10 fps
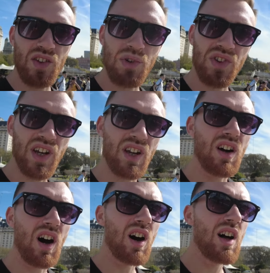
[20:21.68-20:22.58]
in
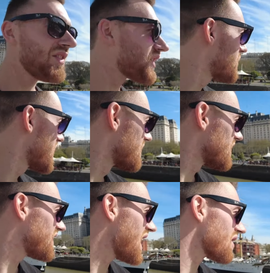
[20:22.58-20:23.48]
particular the Queen of
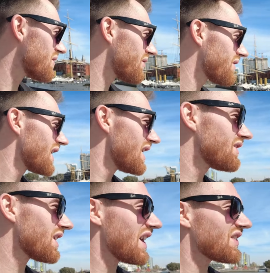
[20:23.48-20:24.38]
the South,
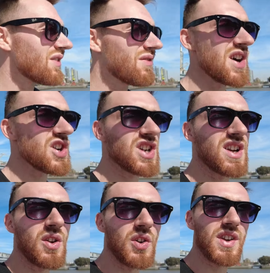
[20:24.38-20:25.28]
the Latin
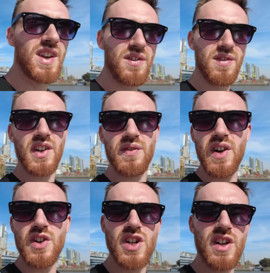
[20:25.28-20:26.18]
version and not the Netflix
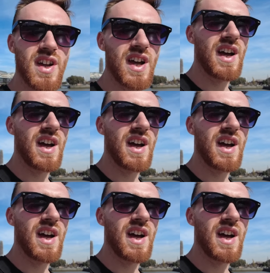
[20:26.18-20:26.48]
version.